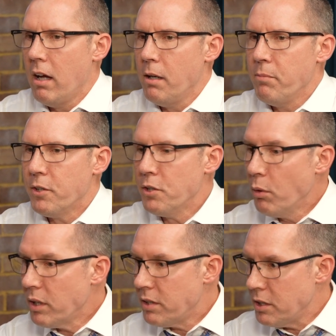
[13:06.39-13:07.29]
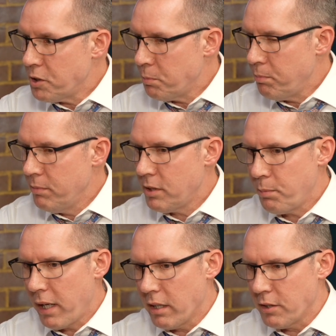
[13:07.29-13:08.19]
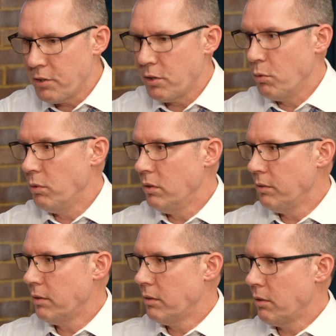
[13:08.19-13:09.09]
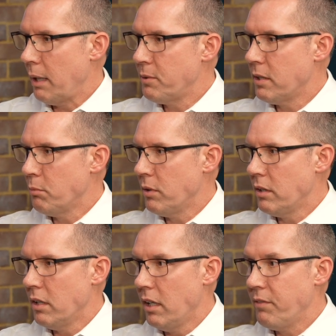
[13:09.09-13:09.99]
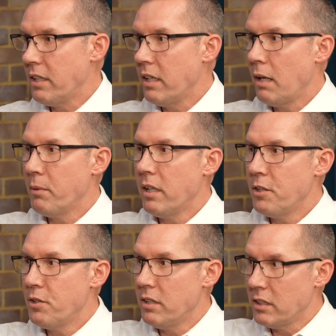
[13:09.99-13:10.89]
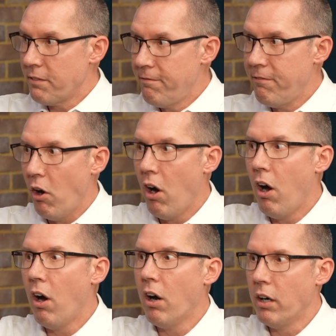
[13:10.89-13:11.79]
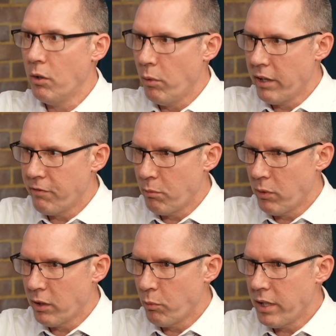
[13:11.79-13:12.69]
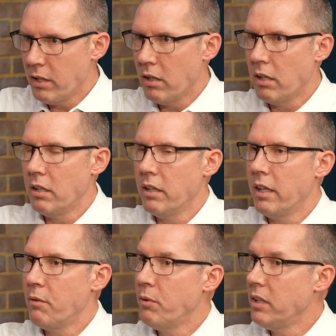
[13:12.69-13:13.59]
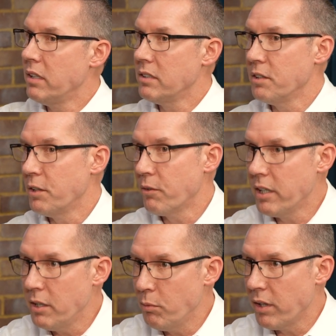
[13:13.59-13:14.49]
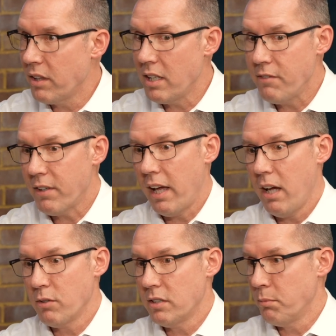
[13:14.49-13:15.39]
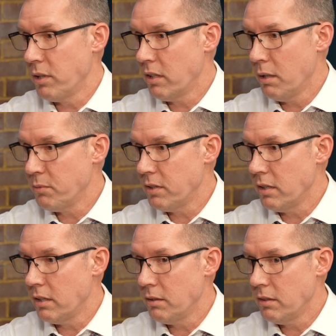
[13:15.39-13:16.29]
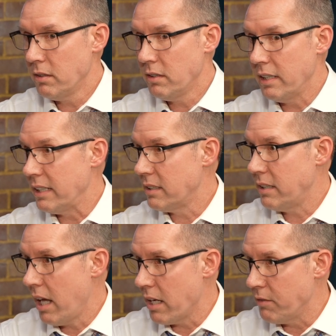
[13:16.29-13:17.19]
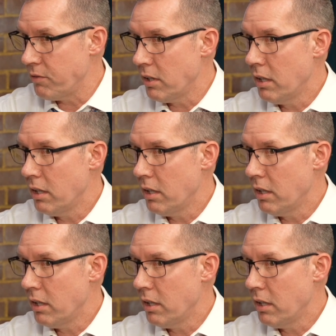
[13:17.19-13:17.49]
There's no one to teach Spanish, so we'll grab someone of a denomination that's far away from where we are, that really doesn't agree with even how someone comes to get saved,